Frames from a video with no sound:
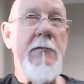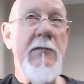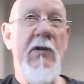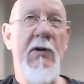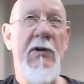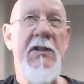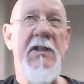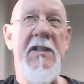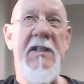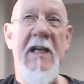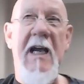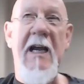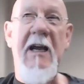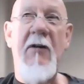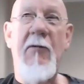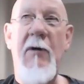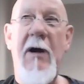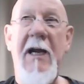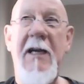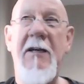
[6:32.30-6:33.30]
What's a
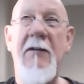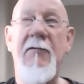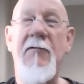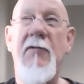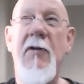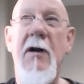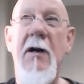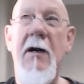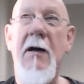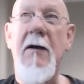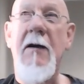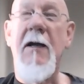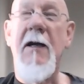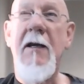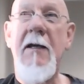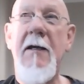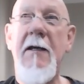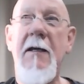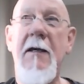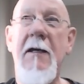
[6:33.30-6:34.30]
psychoactive drug?
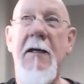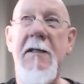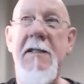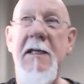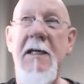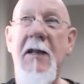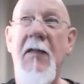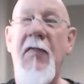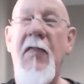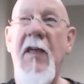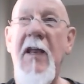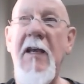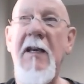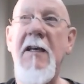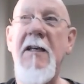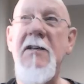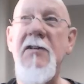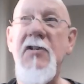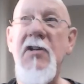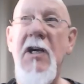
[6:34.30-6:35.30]
It's anything
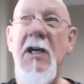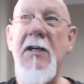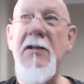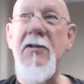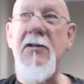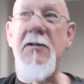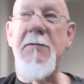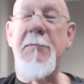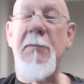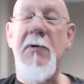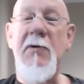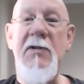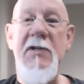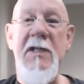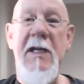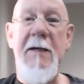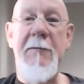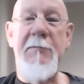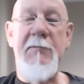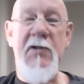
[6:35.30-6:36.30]
that changes
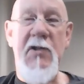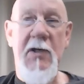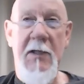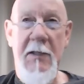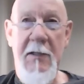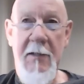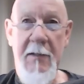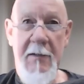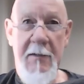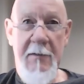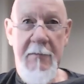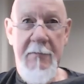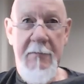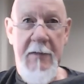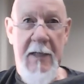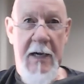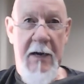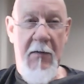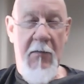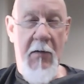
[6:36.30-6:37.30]
perception.
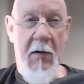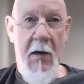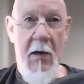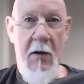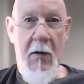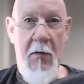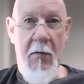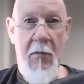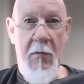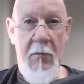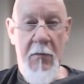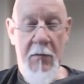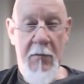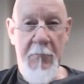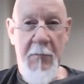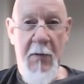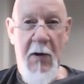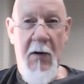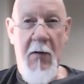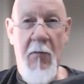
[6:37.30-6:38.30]
Alcohol,
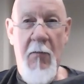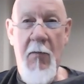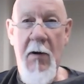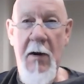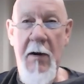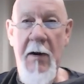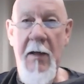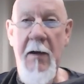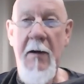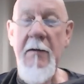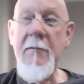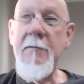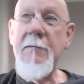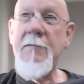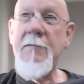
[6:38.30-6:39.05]
marijuana,